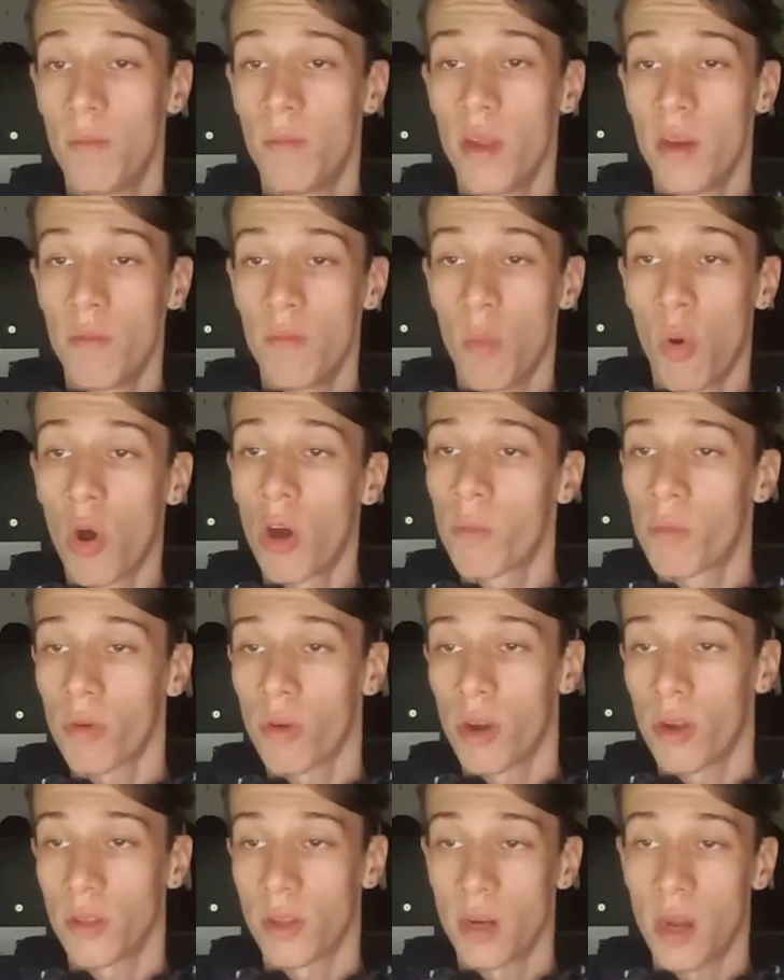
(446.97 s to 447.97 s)
but more
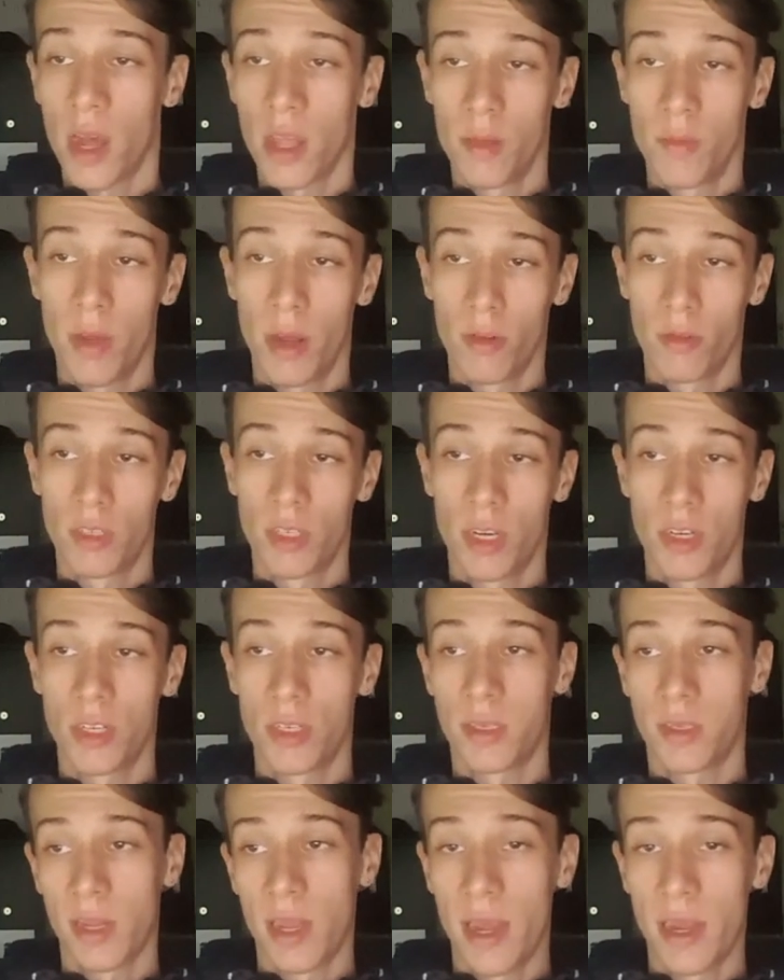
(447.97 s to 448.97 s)
prone than other metals such
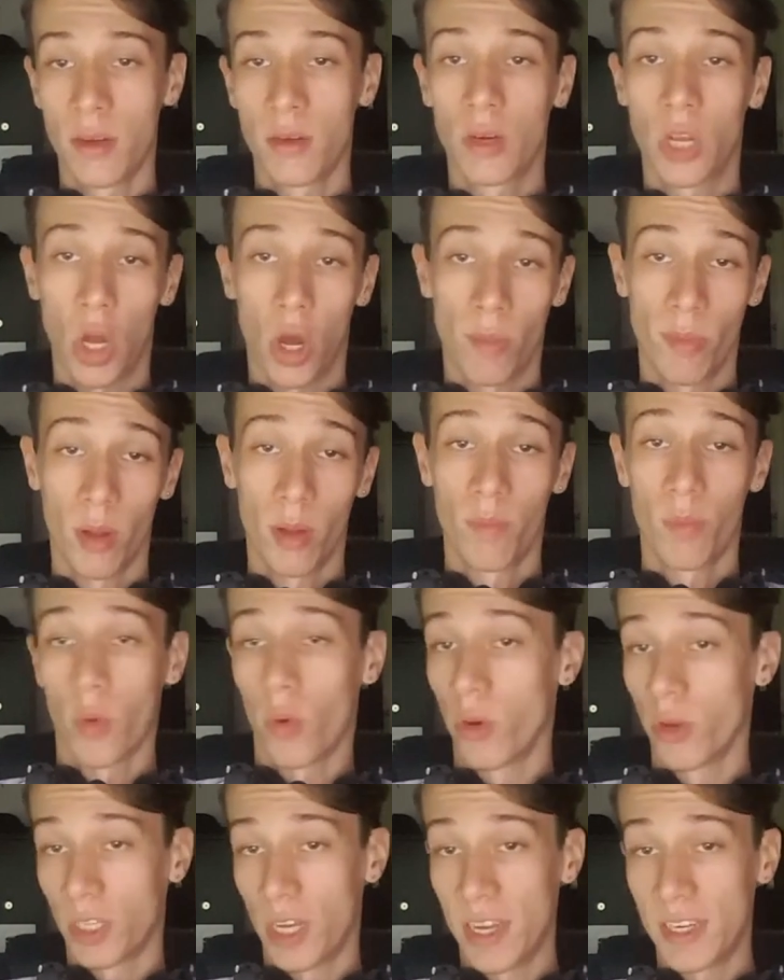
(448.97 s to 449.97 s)
as lead, copper,
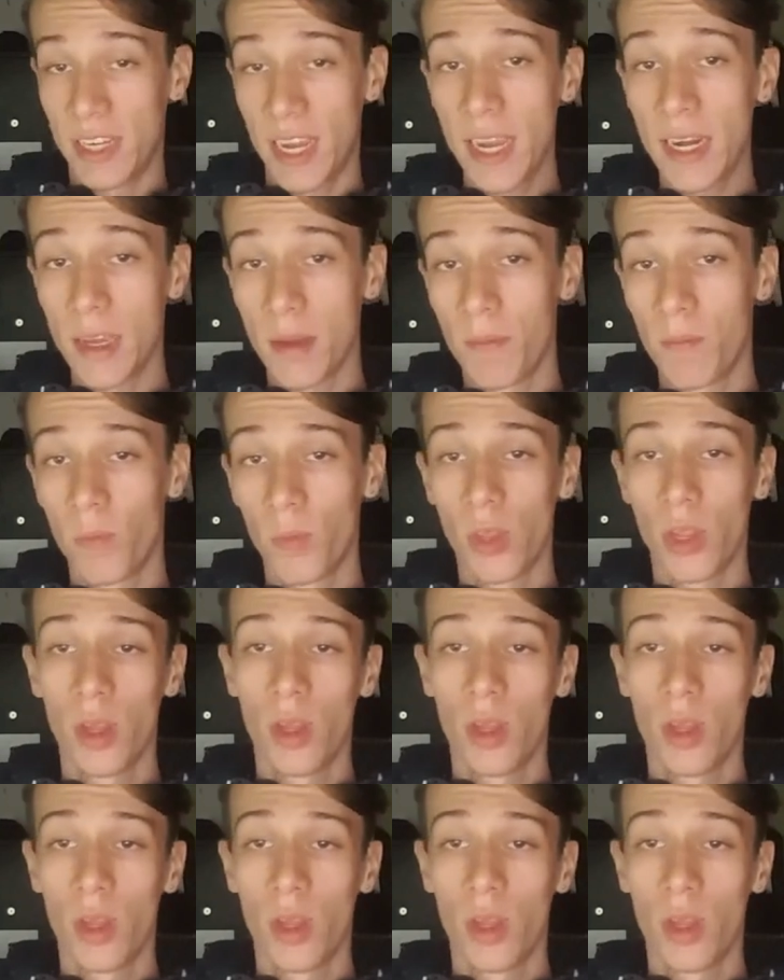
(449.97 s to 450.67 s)
or titanium.